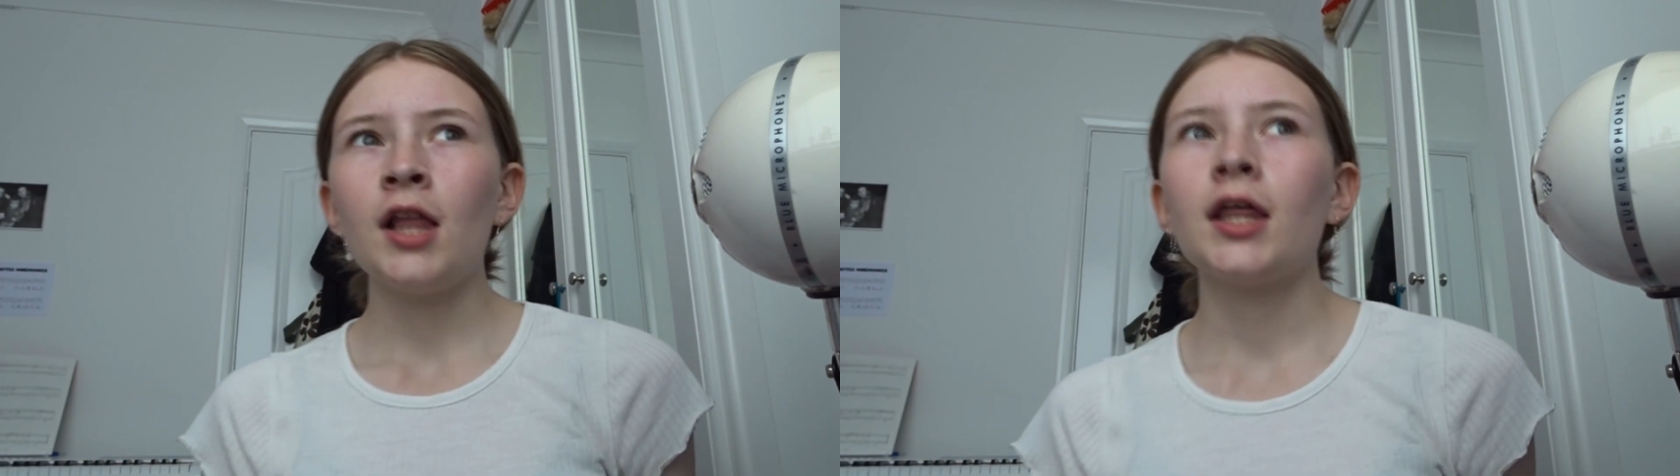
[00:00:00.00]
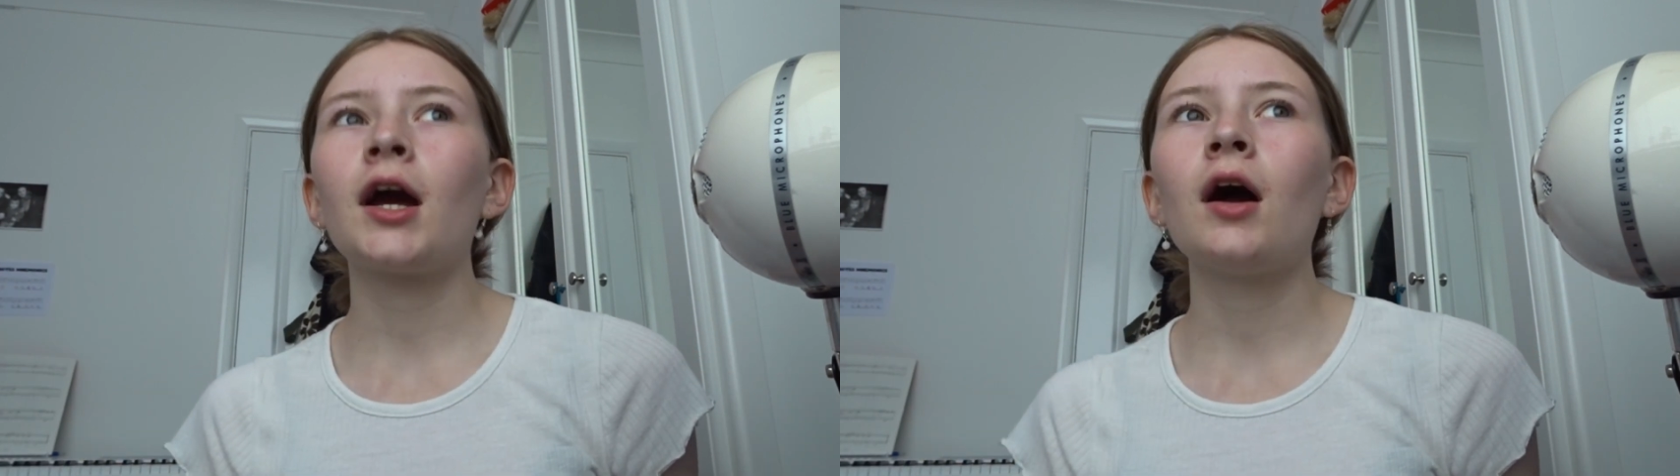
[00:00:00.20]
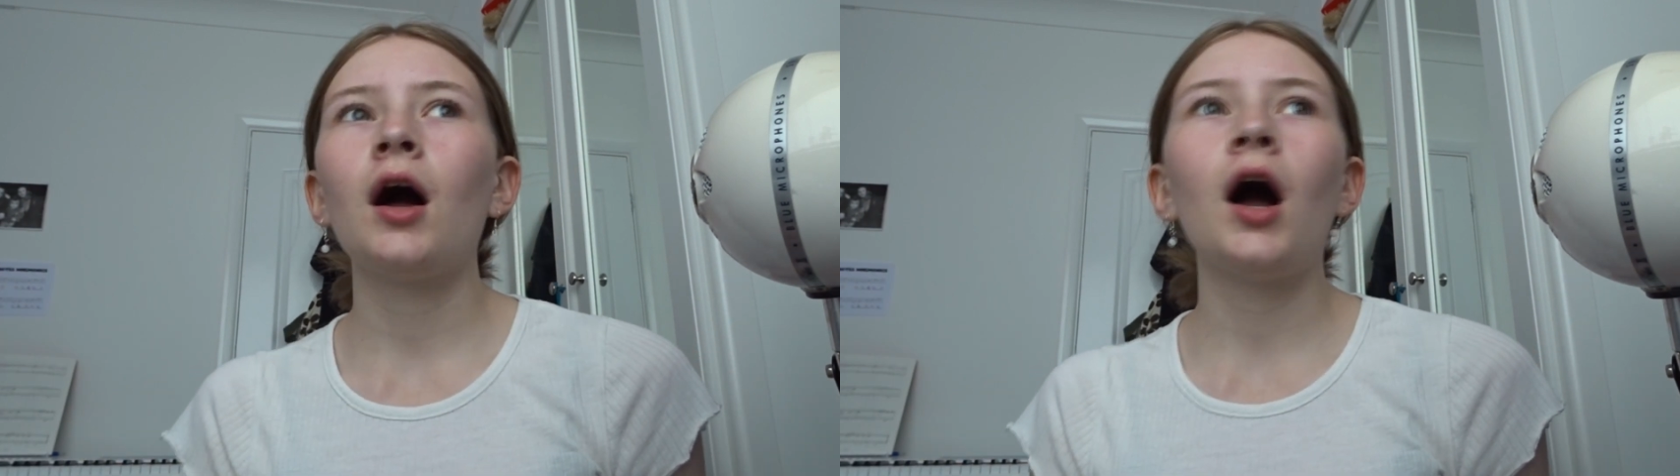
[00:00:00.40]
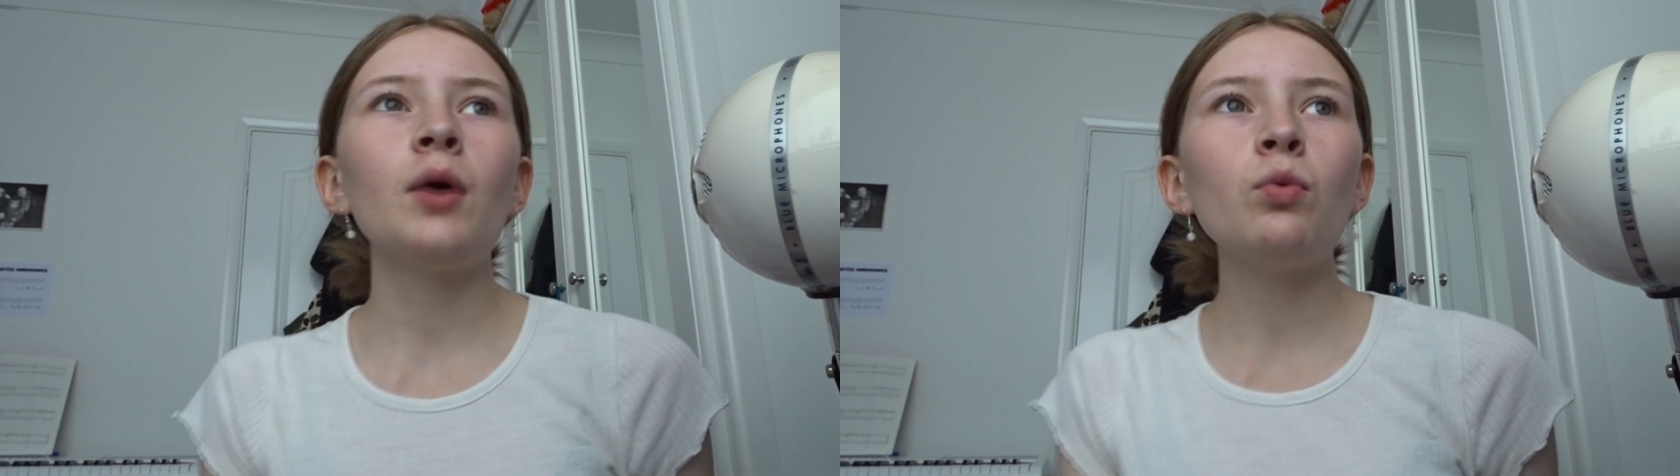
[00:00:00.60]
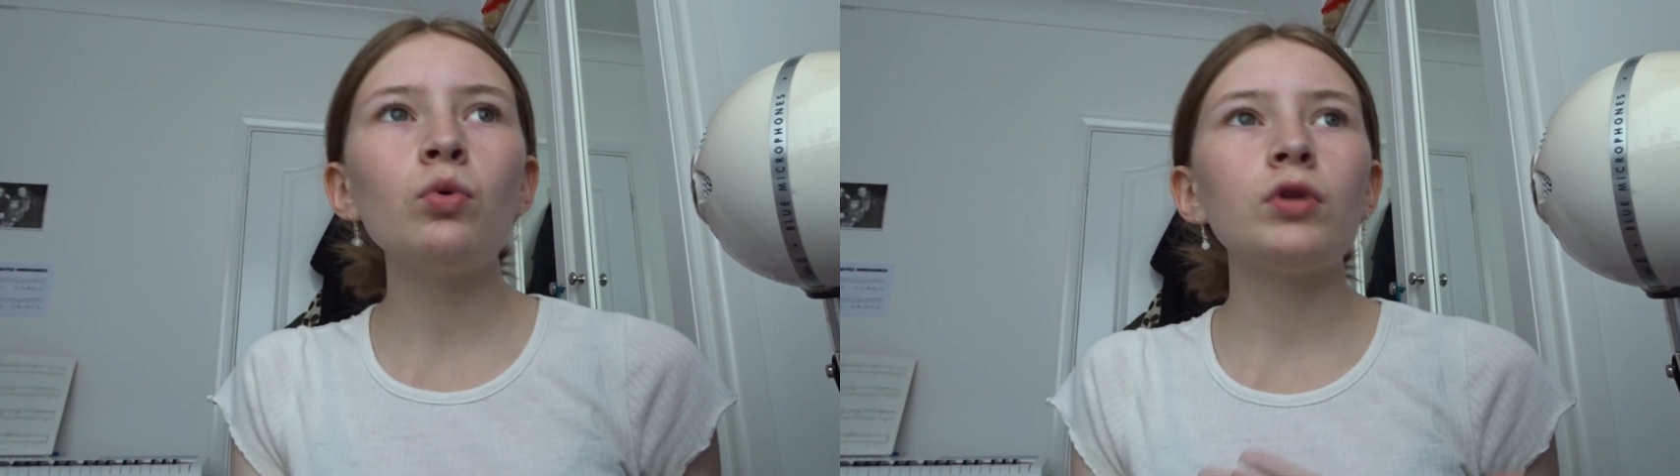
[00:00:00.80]
Like,
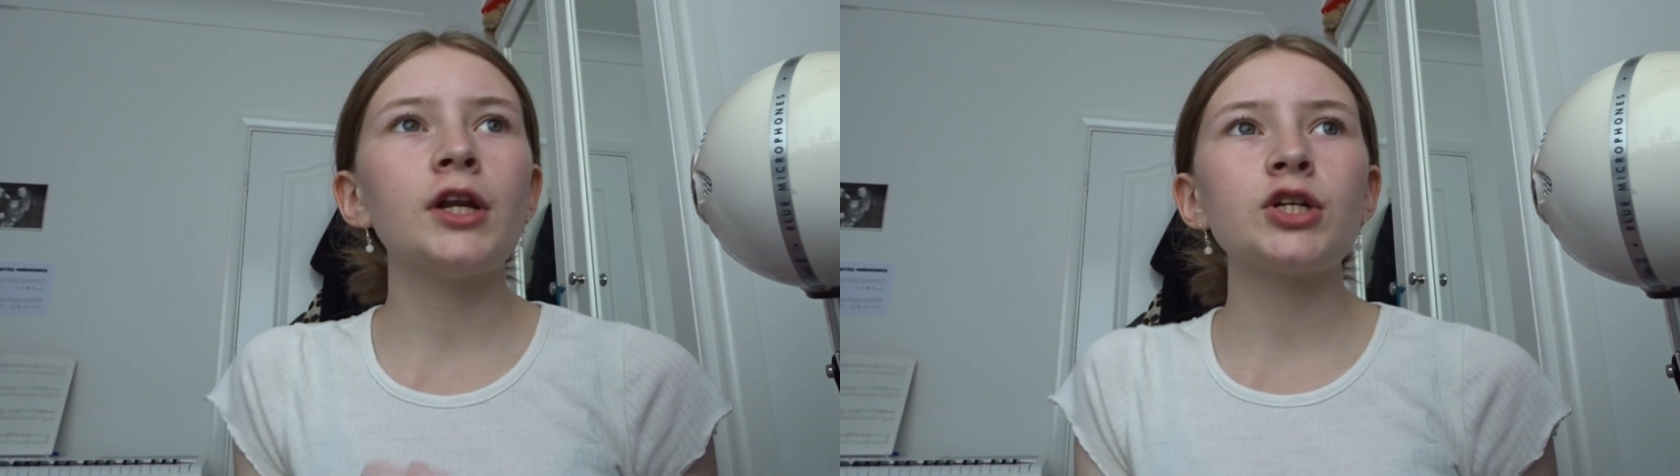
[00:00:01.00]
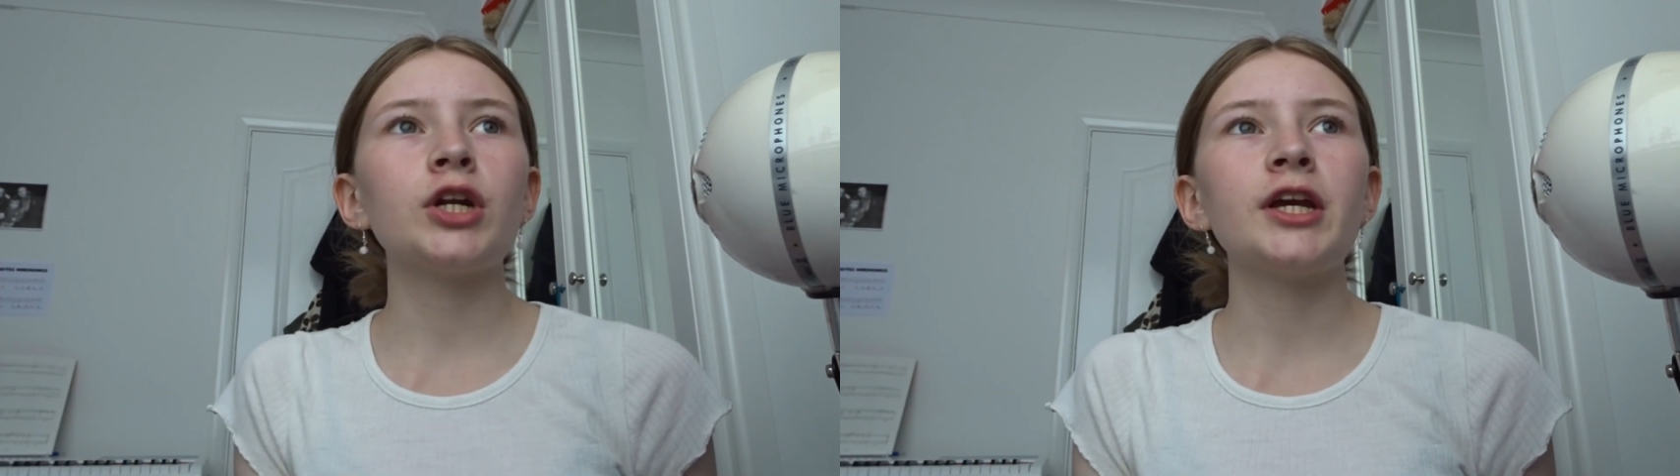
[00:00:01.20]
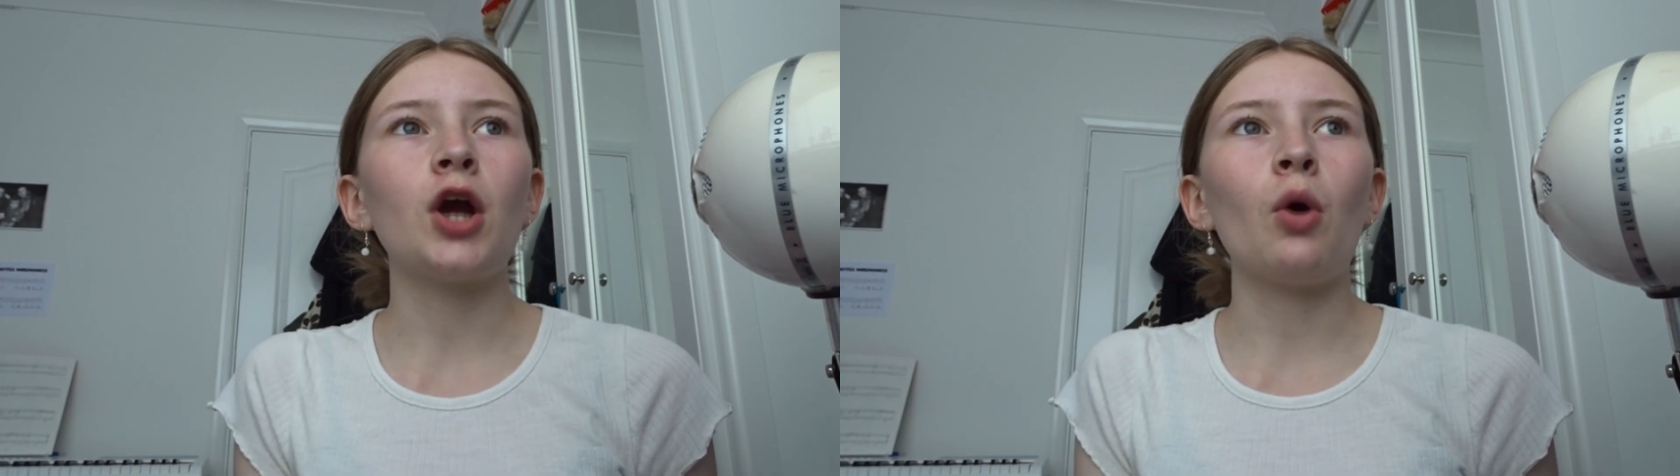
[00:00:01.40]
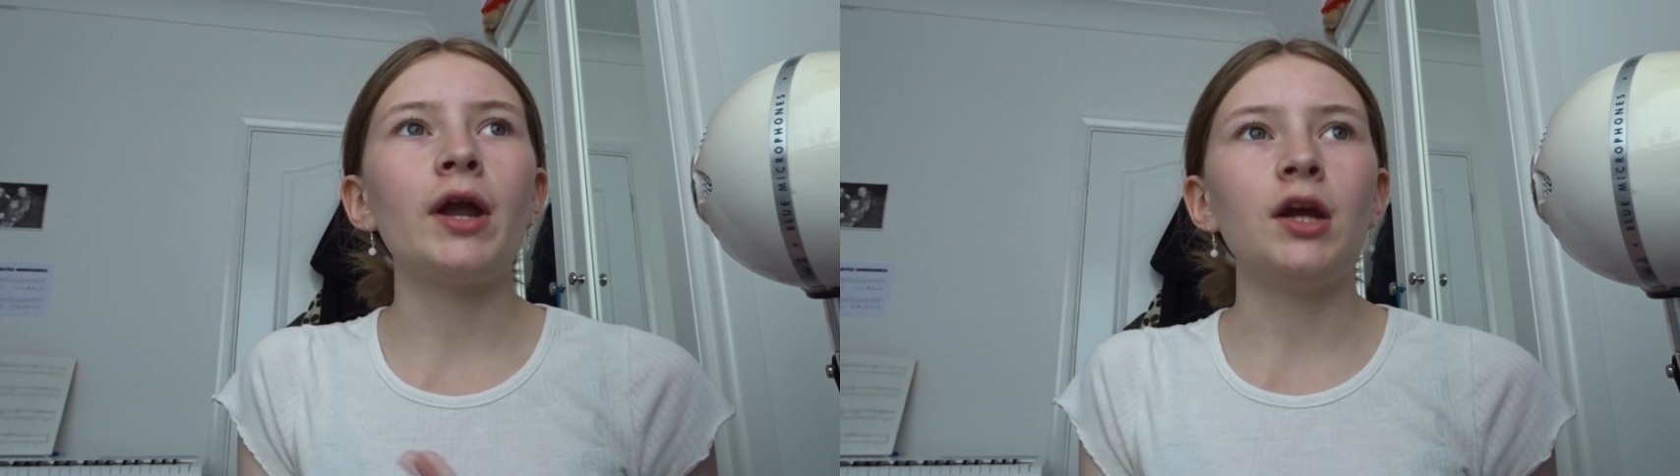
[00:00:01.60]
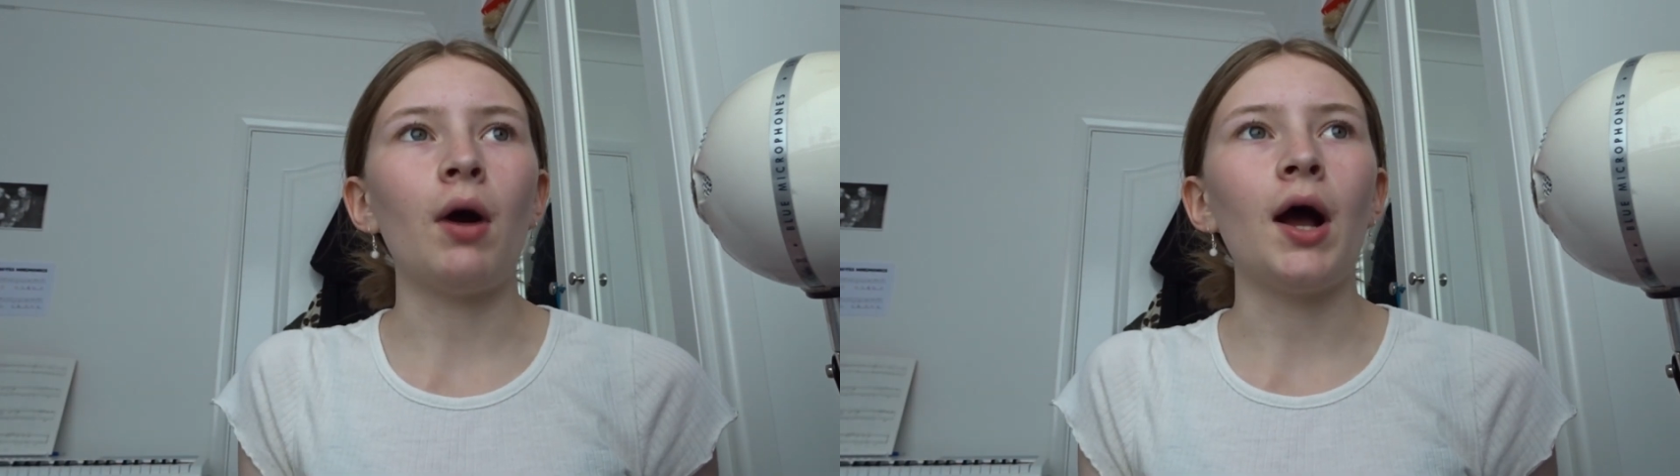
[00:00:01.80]
I will literally go
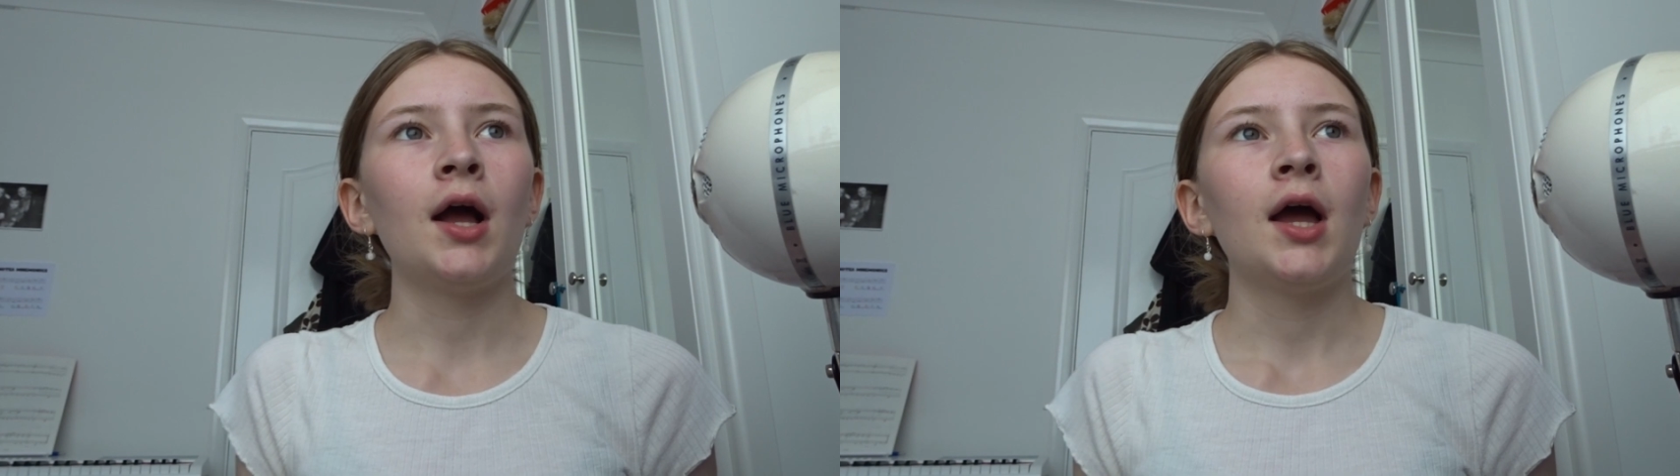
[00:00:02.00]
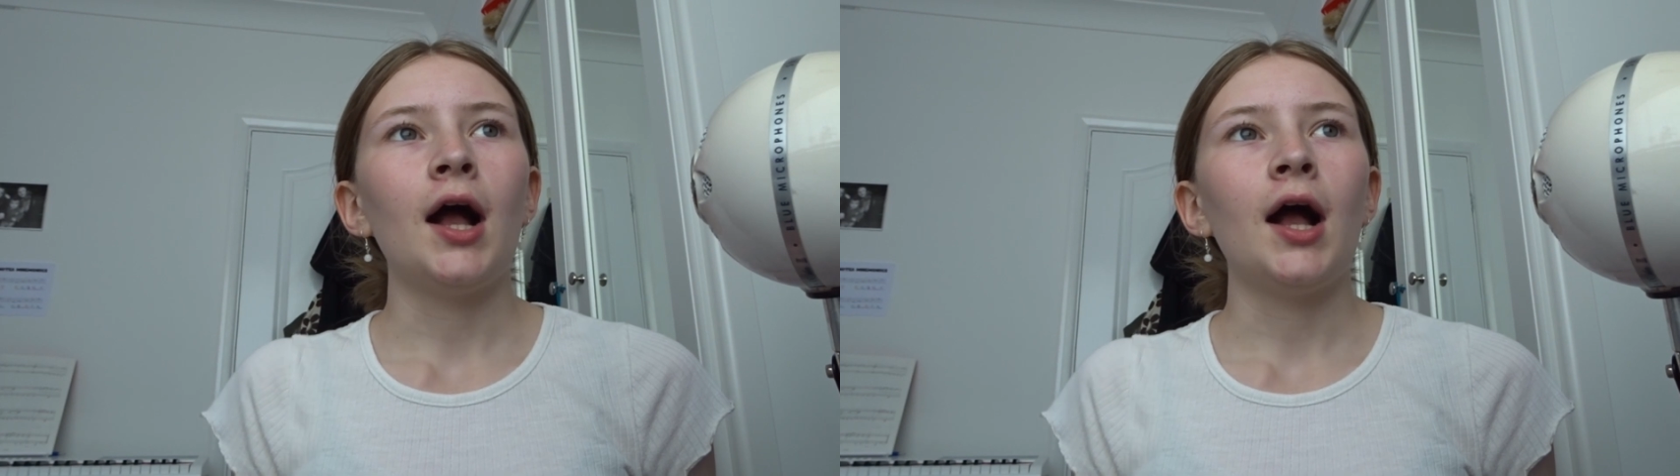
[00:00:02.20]
anywhere